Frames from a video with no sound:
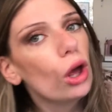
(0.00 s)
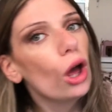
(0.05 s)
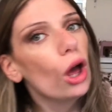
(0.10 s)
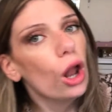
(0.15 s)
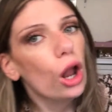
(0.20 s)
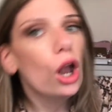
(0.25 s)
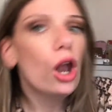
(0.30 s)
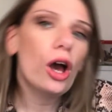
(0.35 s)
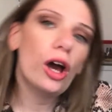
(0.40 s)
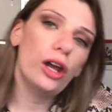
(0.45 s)

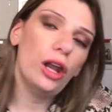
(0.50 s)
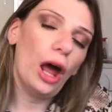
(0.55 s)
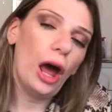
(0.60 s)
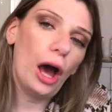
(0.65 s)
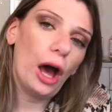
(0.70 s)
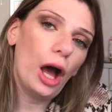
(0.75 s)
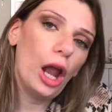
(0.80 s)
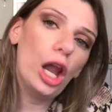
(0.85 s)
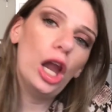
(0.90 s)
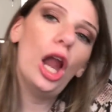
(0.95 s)
Look at that
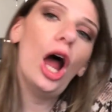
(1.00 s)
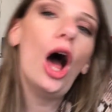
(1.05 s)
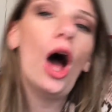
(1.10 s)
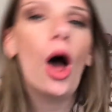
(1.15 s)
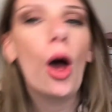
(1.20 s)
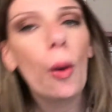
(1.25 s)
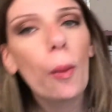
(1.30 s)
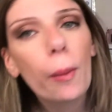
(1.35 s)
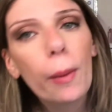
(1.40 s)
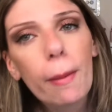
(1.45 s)

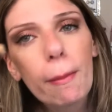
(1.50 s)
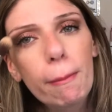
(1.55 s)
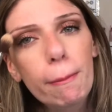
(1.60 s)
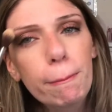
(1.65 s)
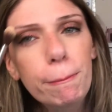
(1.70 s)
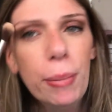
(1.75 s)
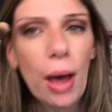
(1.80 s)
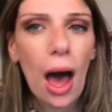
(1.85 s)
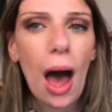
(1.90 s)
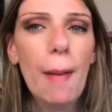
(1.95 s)
glow.
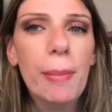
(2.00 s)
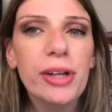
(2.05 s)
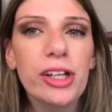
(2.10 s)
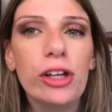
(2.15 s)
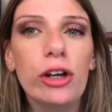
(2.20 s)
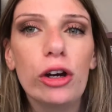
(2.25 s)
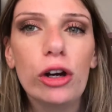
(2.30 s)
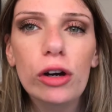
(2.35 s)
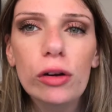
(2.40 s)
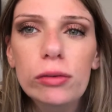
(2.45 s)
Popping,
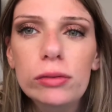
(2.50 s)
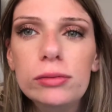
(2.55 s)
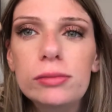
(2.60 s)
girl.